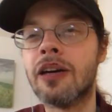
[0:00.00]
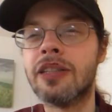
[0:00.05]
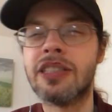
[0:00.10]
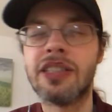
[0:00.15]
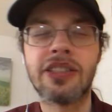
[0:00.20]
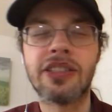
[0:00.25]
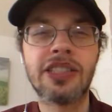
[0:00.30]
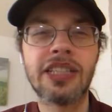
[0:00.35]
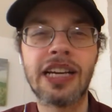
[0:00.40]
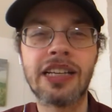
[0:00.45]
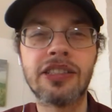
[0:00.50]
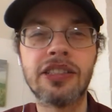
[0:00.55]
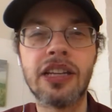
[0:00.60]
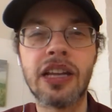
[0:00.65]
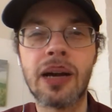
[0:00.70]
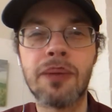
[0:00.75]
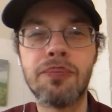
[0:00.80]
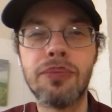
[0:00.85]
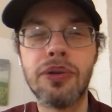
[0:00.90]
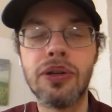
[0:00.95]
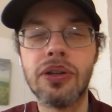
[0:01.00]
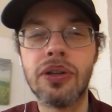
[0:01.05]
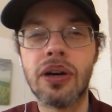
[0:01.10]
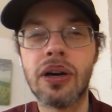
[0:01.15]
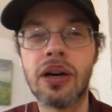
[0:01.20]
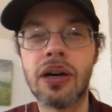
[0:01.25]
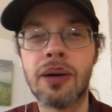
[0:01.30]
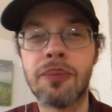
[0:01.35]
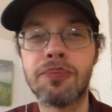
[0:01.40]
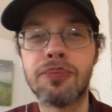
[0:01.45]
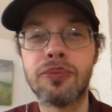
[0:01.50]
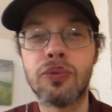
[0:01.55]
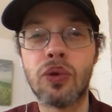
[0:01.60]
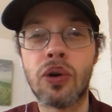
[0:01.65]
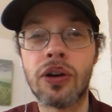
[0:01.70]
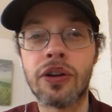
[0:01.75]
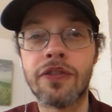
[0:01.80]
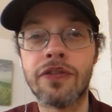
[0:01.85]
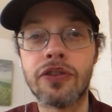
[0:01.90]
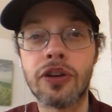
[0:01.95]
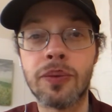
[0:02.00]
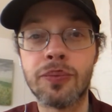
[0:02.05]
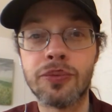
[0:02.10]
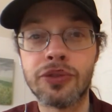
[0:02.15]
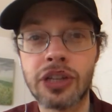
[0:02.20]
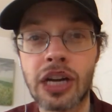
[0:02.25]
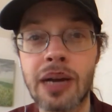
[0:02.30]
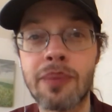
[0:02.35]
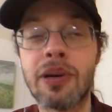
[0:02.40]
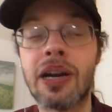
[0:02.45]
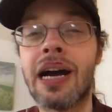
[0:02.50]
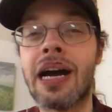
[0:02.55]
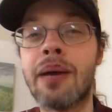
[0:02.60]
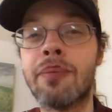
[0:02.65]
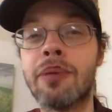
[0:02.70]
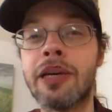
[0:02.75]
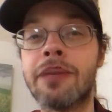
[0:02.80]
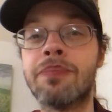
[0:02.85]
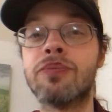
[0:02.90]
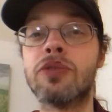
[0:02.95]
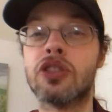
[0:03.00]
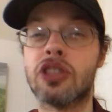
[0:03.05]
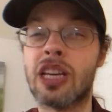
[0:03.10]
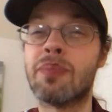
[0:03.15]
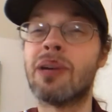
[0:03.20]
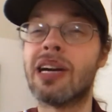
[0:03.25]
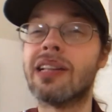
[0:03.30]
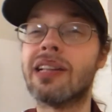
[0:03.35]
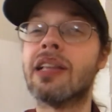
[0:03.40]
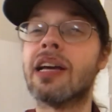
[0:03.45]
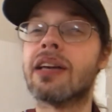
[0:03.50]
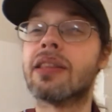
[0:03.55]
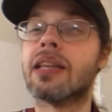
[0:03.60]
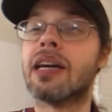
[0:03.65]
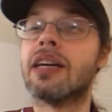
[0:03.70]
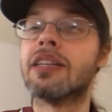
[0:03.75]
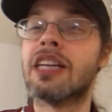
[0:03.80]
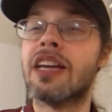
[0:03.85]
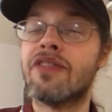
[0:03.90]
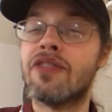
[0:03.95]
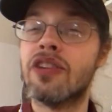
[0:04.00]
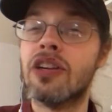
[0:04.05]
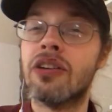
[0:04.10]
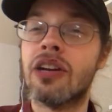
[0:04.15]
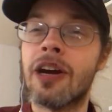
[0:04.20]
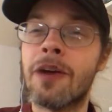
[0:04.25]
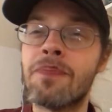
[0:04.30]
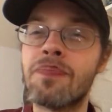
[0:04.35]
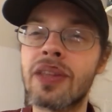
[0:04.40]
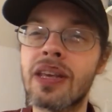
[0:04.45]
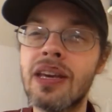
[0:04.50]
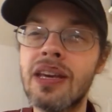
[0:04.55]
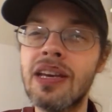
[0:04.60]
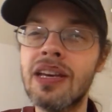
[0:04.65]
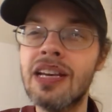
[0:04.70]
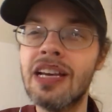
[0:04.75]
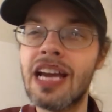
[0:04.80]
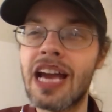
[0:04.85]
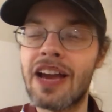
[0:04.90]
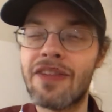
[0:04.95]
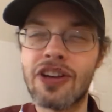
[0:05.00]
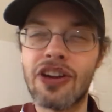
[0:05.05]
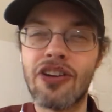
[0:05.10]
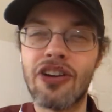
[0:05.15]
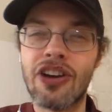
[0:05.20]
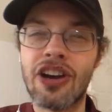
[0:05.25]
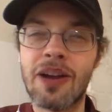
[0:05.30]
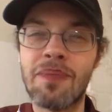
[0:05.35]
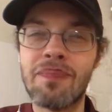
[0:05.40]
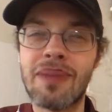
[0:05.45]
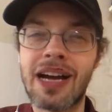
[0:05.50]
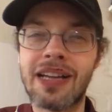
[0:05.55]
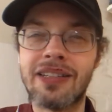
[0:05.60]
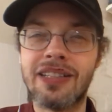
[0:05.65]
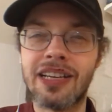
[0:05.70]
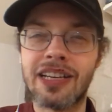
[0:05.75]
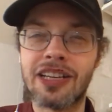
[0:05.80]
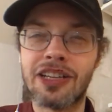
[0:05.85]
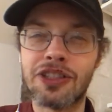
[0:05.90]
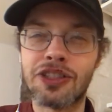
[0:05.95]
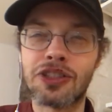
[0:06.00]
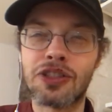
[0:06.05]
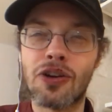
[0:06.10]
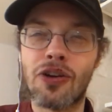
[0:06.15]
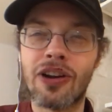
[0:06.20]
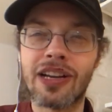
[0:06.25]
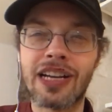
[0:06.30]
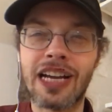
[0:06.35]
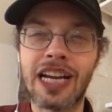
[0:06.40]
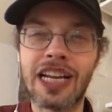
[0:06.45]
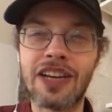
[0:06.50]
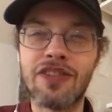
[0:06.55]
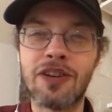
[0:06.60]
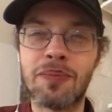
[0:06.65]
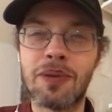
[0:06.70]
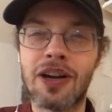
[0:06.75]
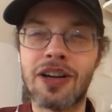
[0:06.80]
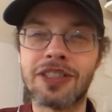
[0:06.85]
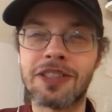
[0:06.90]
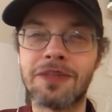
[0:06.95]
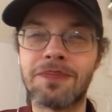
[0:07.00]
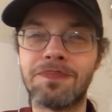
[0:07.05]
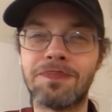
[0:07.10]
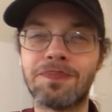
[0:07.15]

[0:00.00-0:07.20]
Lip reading: Just yesterday I put up one from Dryborough Abbey, so you might like that if you're a romantic, historic kind of a person.